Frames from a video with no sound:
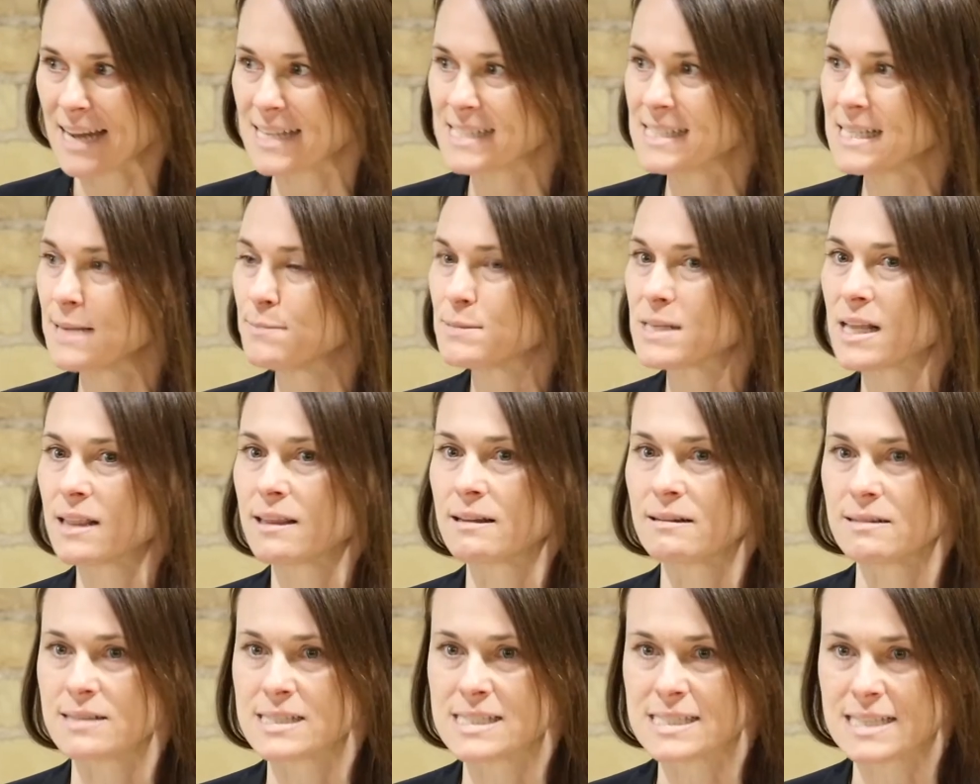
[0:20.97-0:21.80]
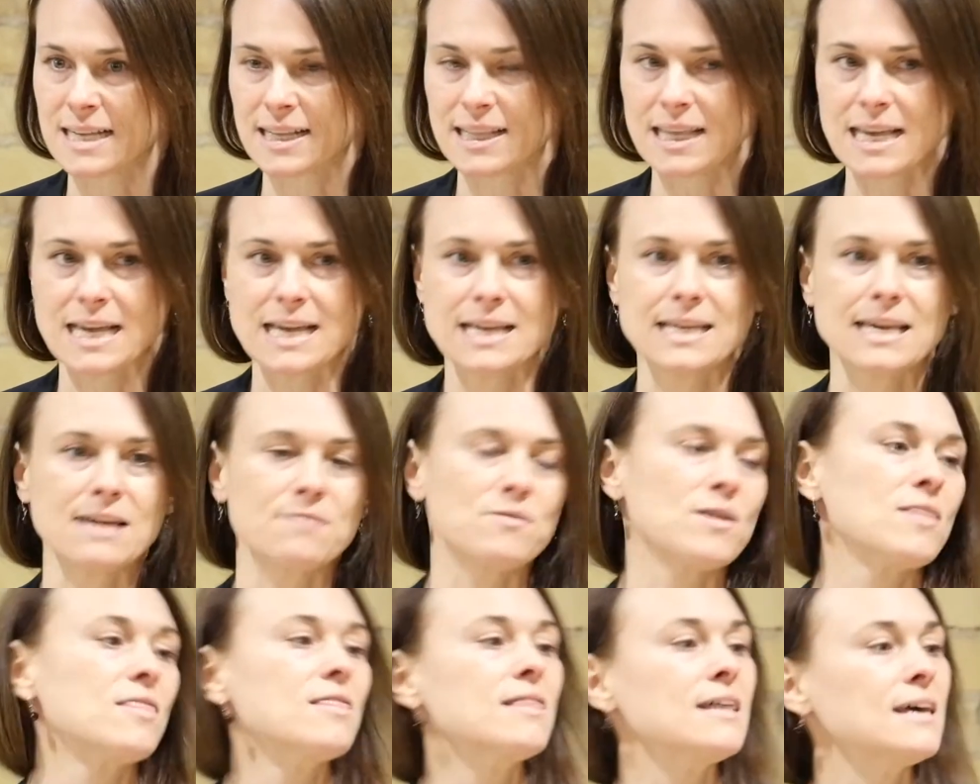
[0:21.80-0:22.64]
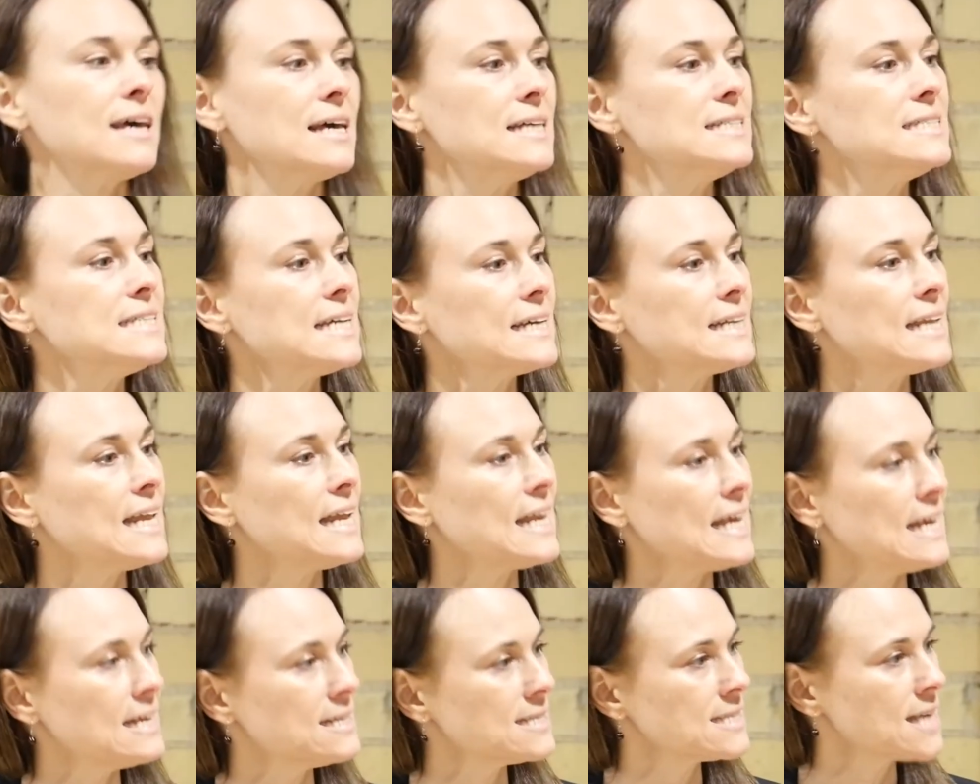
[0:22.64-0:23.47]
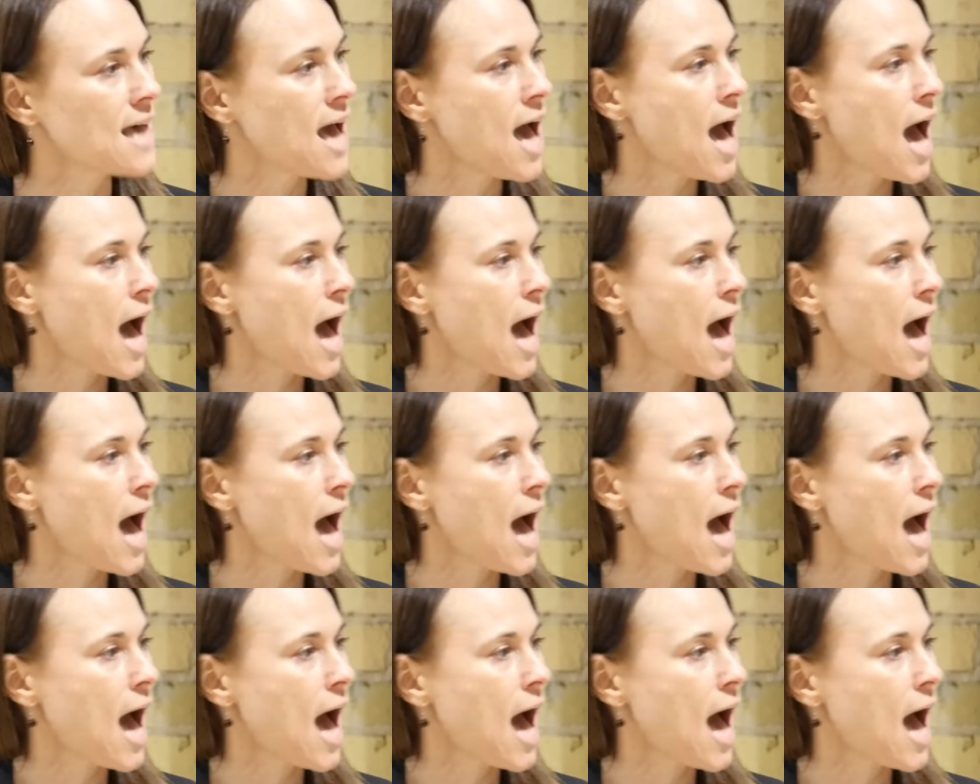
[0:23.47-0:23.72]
It seems a little silly given the indignities